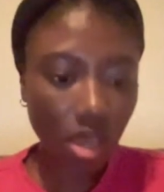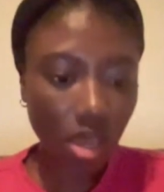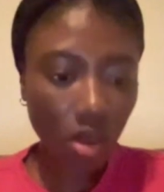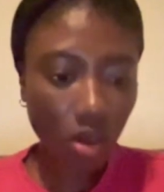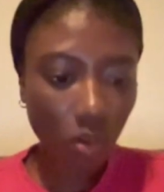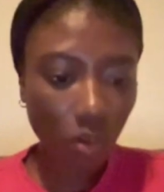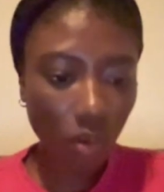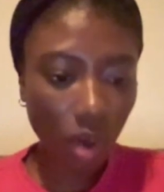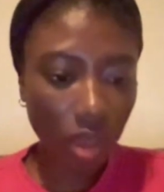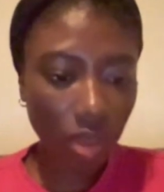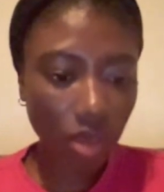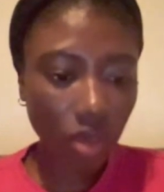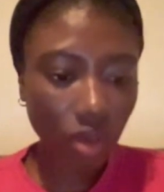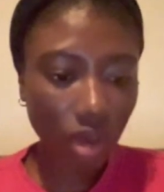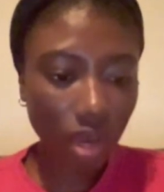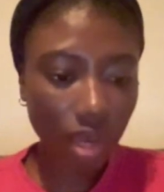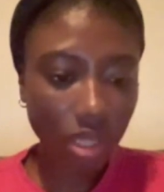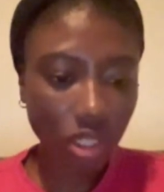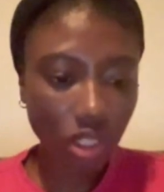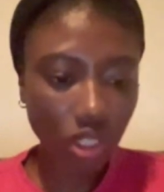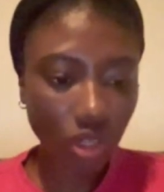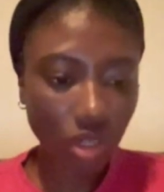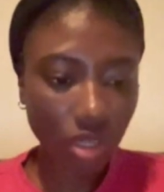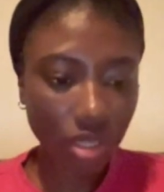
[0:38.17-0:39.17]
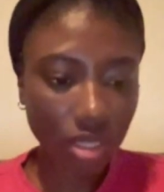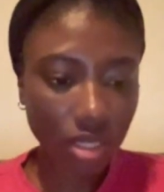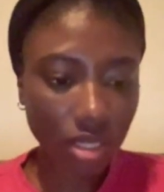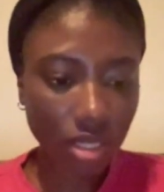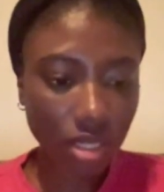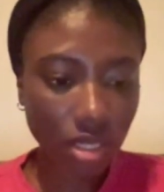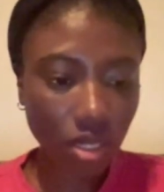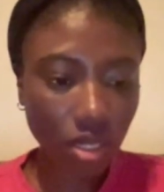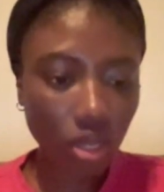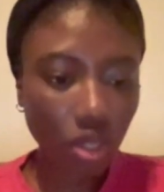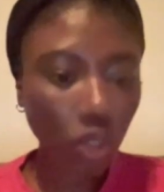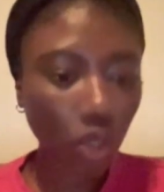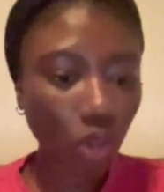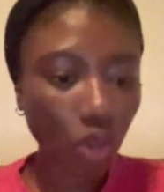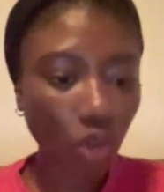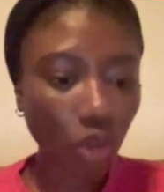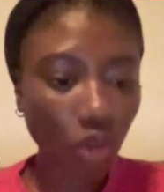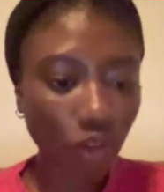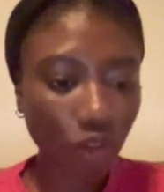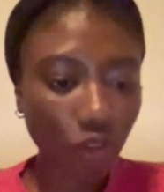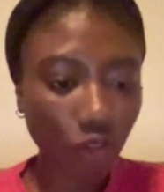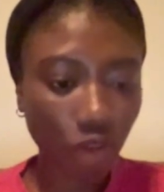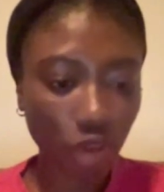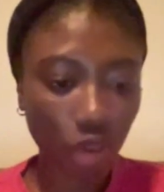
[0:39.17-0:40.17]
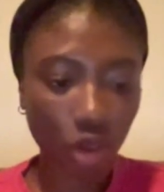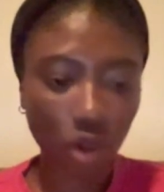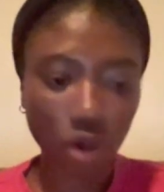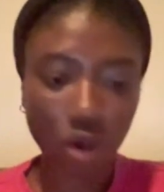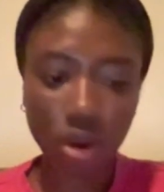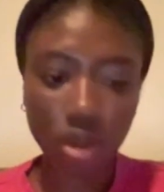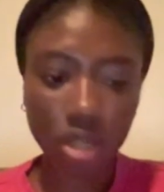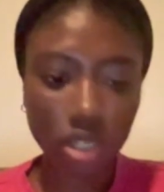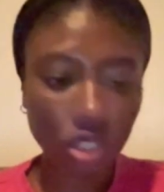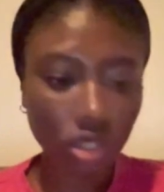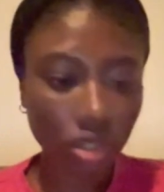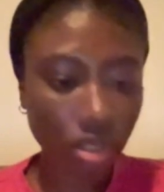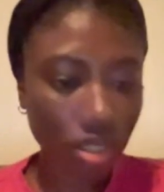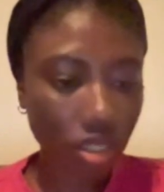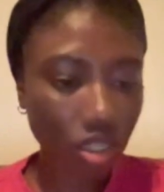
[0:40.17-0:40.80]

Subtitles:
where you can just look for your country.